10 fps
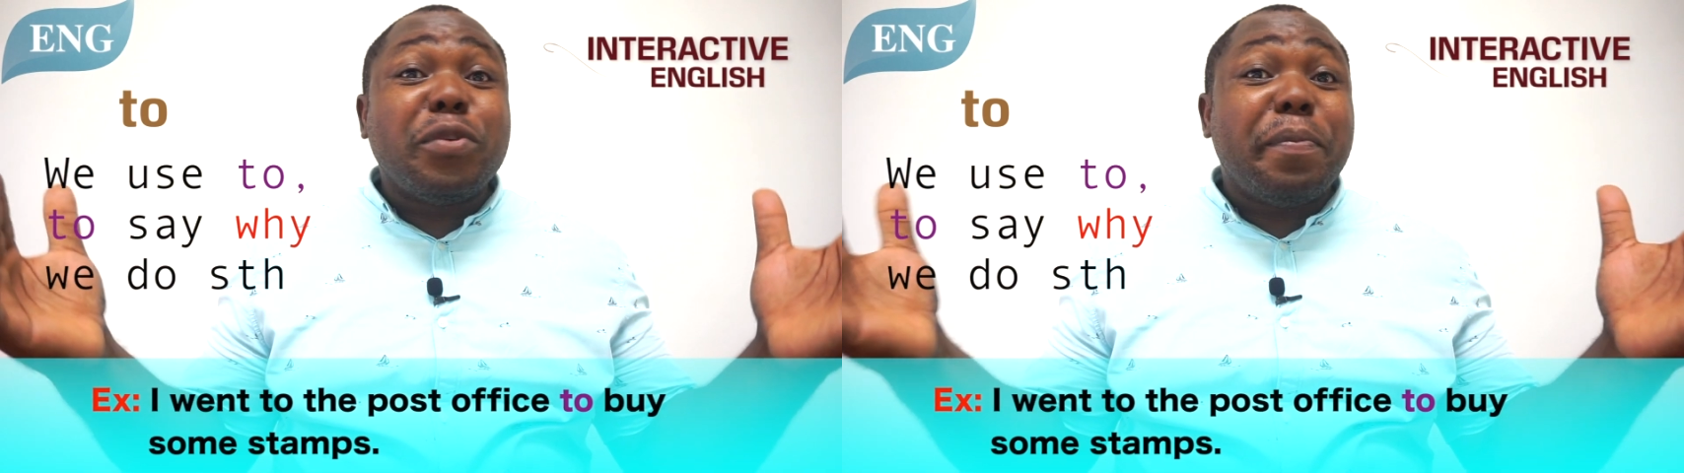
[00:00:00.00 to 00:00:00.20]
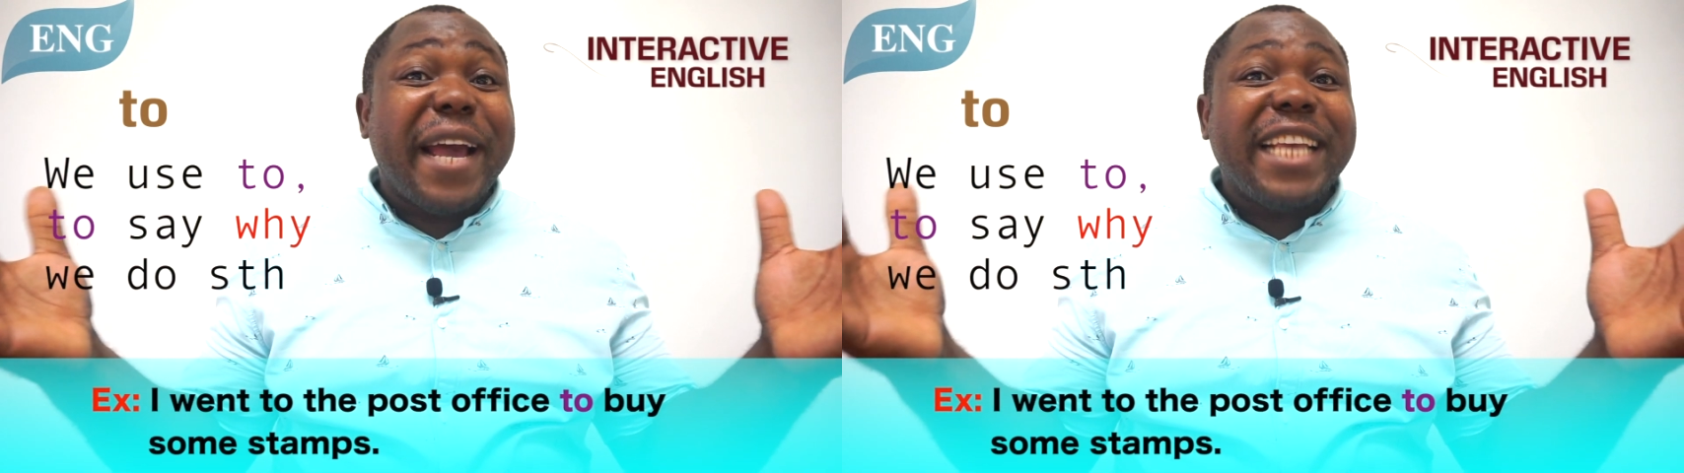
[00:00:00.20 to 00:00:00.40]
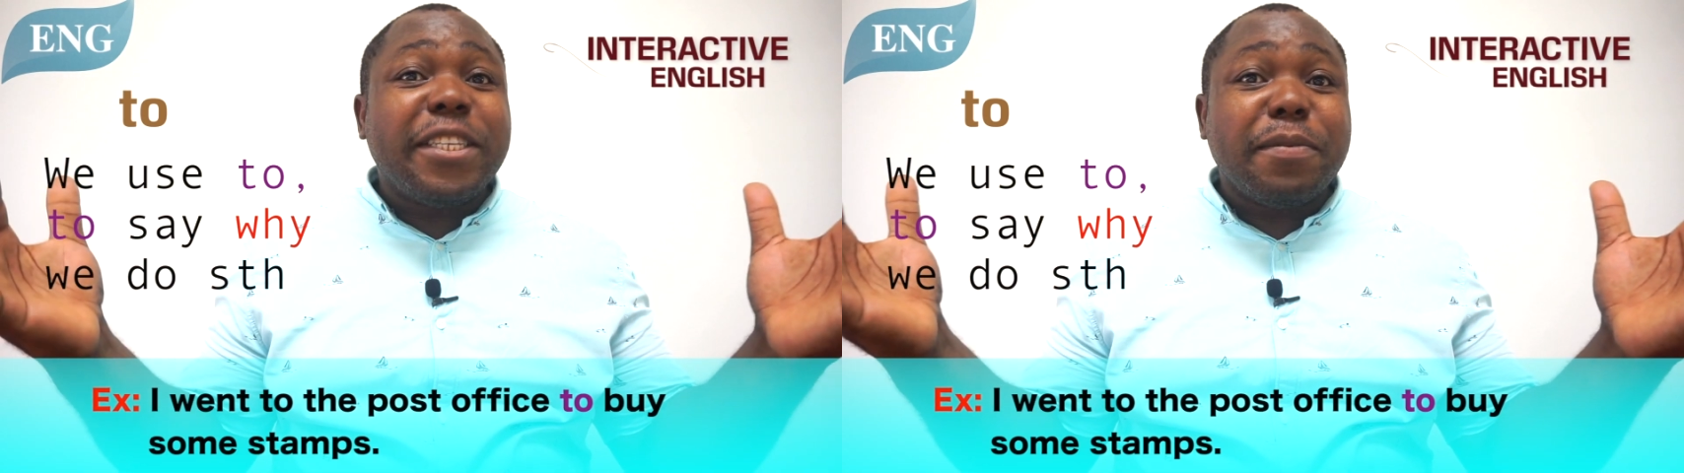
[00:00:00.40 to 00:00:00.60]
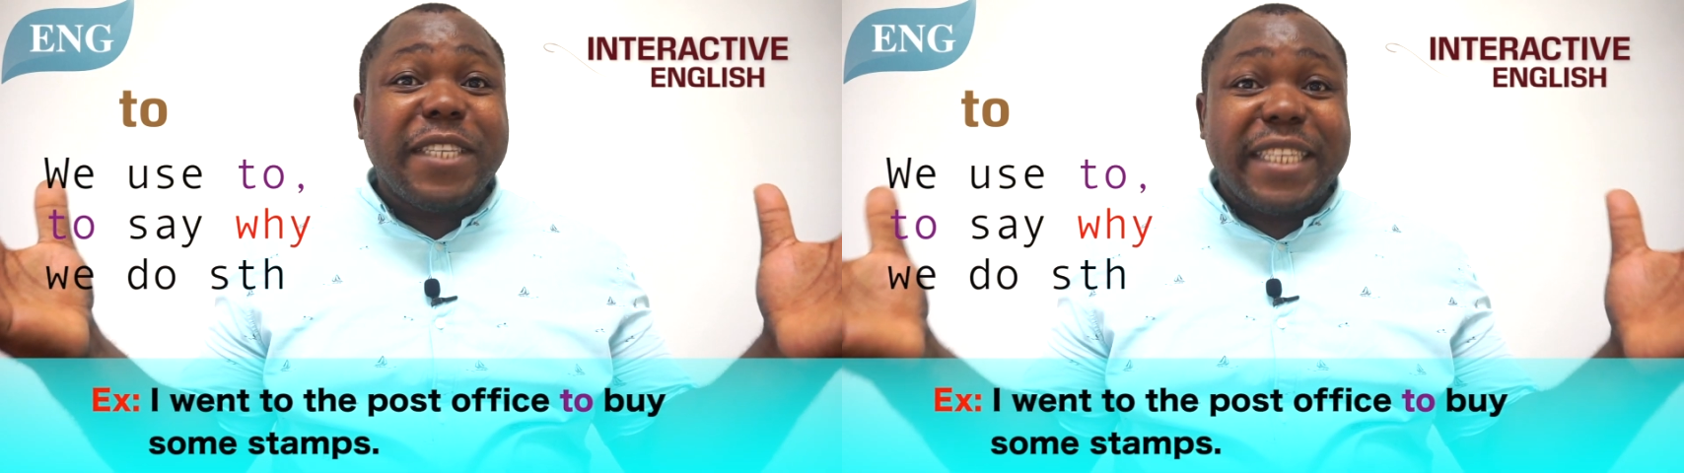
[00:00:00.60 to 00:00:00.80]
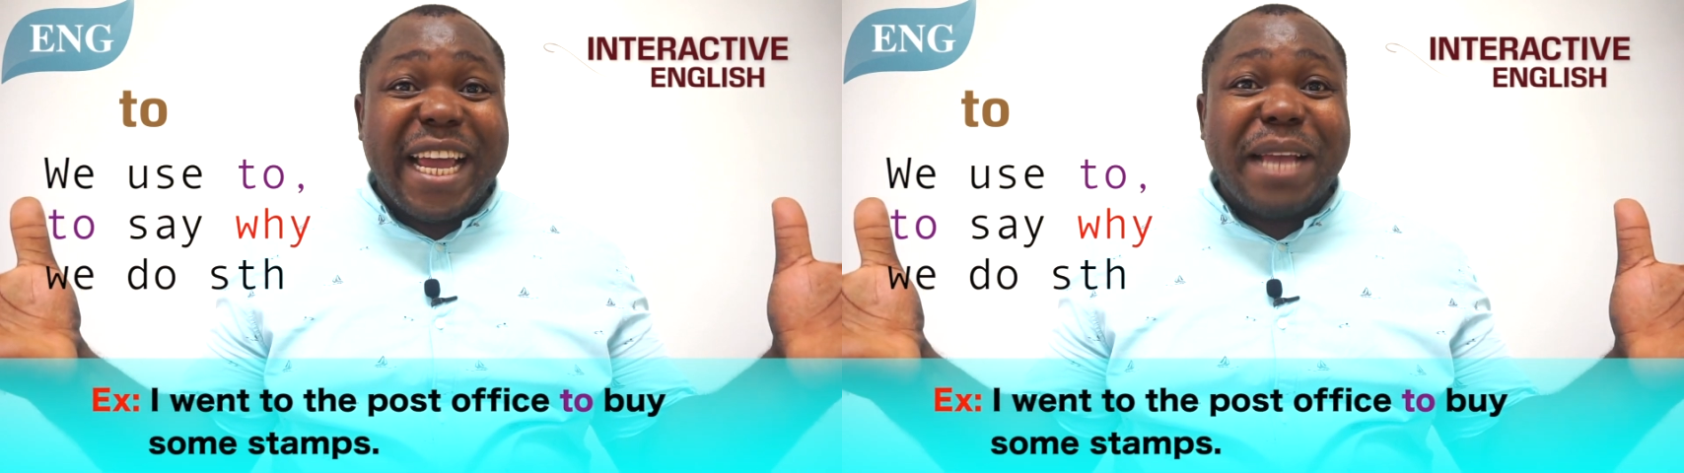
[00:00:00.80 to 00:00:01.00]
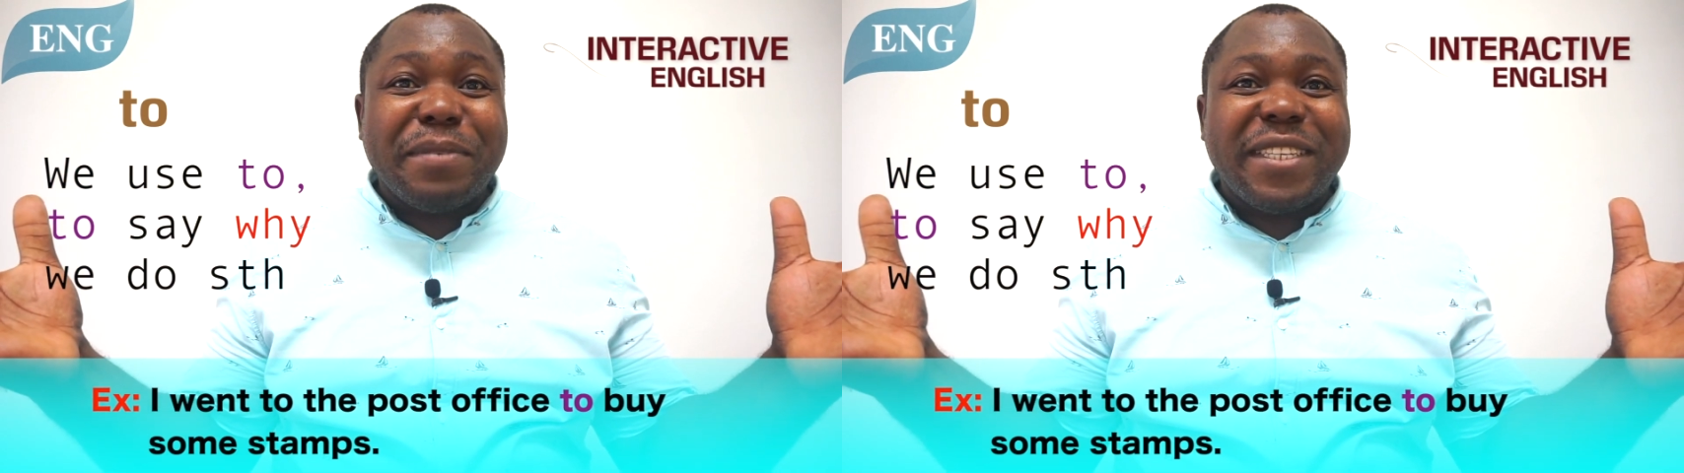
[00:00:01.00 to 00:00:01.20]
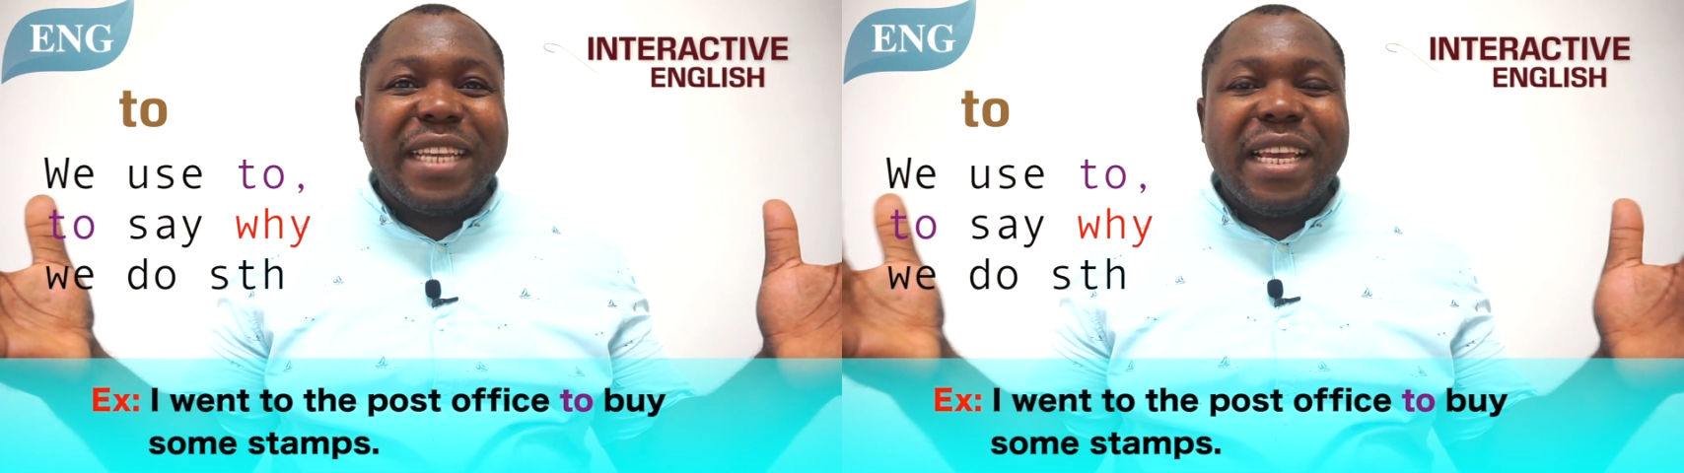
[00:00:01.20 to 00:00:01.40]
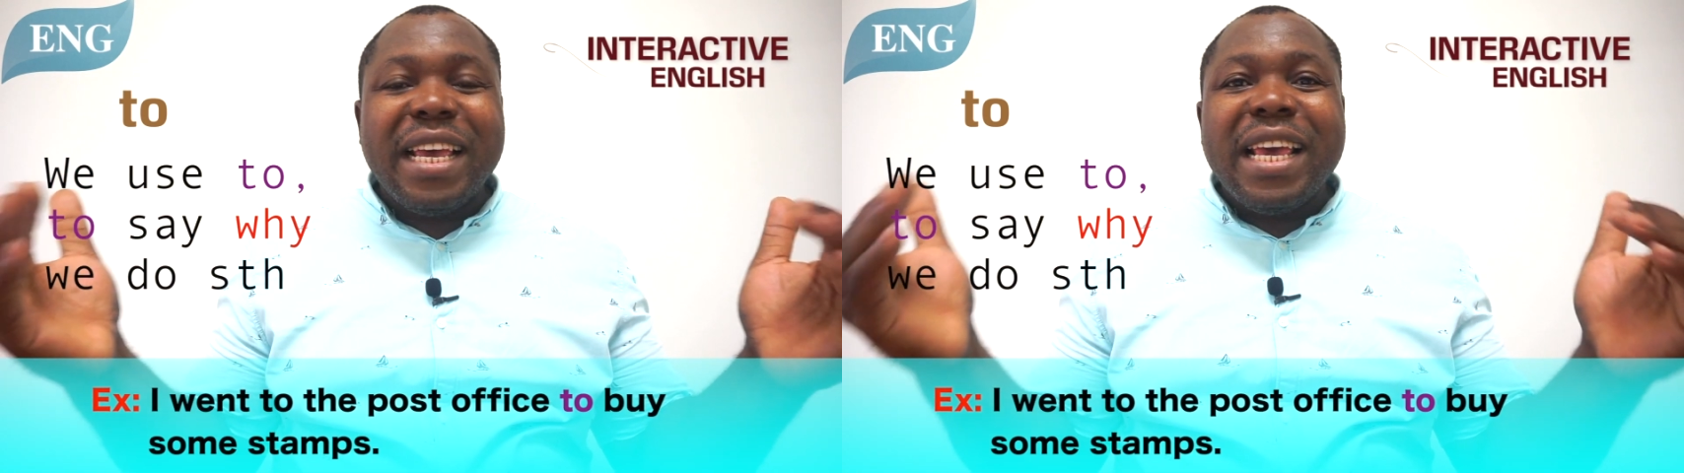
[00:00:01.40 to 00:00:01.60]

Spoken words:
to buy some stamps.